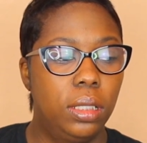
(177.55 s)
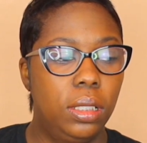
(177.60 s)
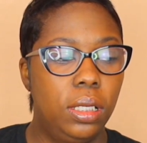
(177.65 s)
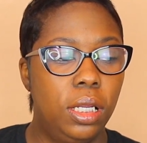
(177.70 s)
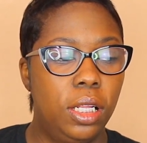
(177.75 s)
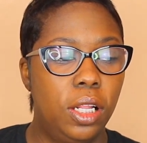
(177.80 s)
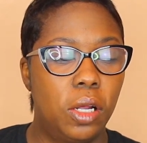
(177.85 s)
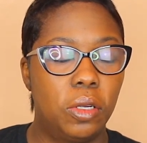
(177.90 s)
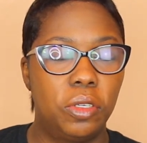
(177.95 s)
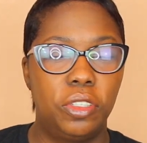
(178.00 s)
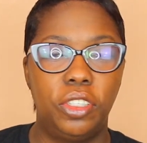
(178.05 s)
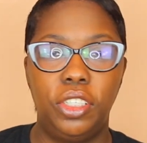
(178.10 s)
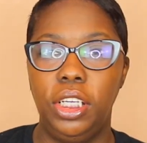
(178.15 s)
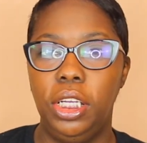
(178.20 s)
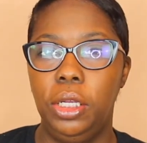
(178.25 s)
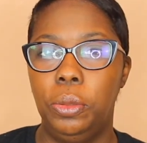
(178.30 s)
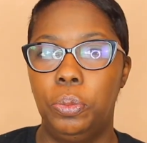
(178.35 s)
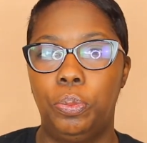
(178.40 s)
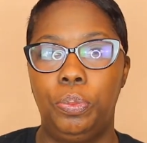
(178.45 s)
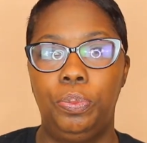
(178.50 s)
You know,
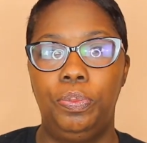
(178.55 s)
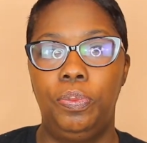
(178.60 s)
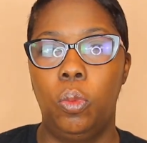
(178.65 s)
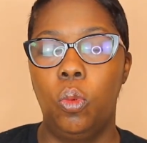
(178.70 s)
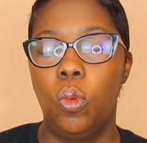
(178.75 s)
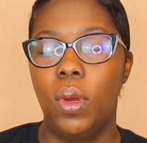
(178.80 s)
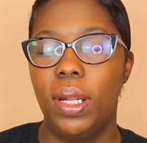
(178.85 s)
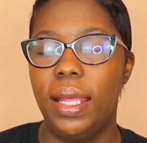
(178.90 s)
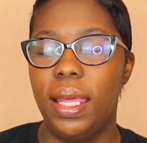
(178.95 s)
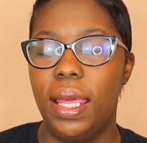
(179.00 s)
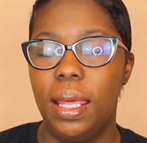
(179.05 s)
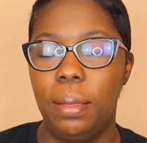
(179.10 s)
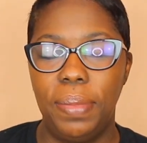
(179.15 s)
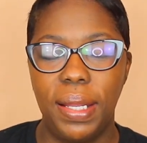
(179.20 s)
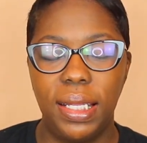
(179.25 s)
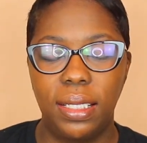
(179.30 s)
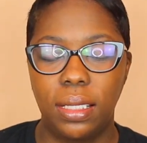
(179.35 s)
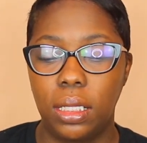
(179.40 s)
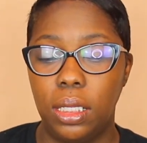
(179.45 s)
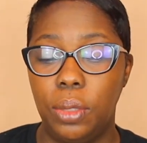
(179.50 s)
she went ahead
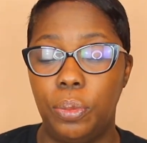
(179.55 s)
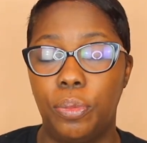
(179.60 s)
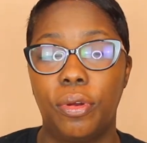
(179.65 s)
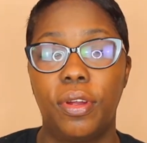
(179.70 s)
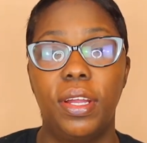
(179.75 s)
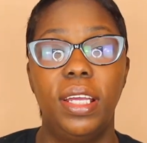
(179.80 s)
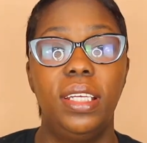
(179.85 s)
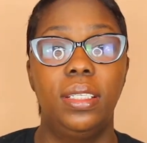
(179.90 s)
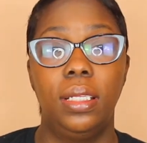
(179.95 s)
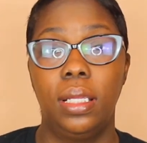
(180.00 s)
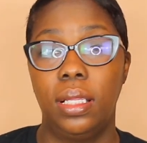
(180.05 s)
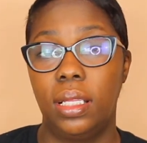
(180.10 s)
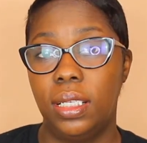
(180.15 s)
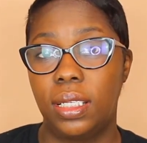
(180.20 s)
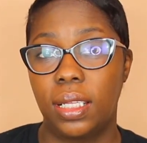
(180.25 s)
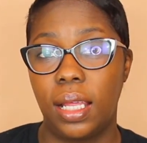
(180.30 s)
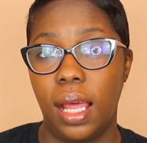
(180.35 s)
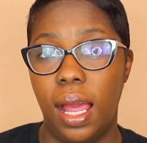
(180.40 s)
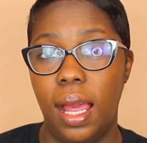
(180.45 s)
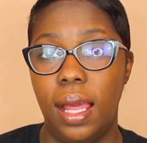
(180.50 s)
basically praising
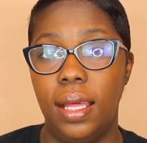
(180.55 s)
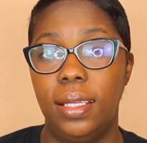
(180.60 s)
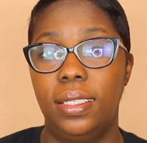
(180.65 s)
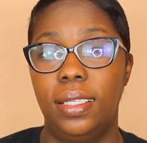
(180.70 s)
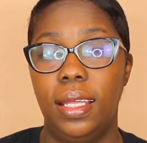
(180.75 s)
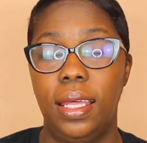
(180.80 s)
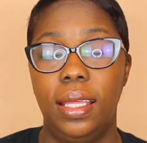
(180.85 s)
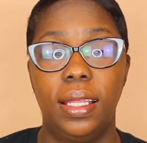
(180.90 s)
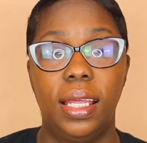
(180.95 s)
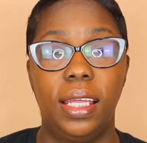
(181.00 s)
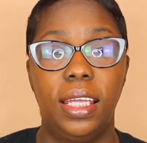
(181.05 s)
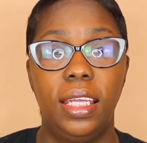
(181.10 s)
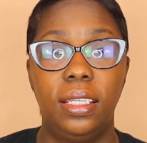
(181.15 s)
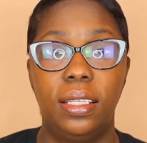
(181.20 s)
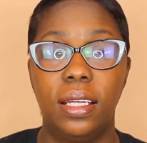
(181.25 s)
this guy, saying that he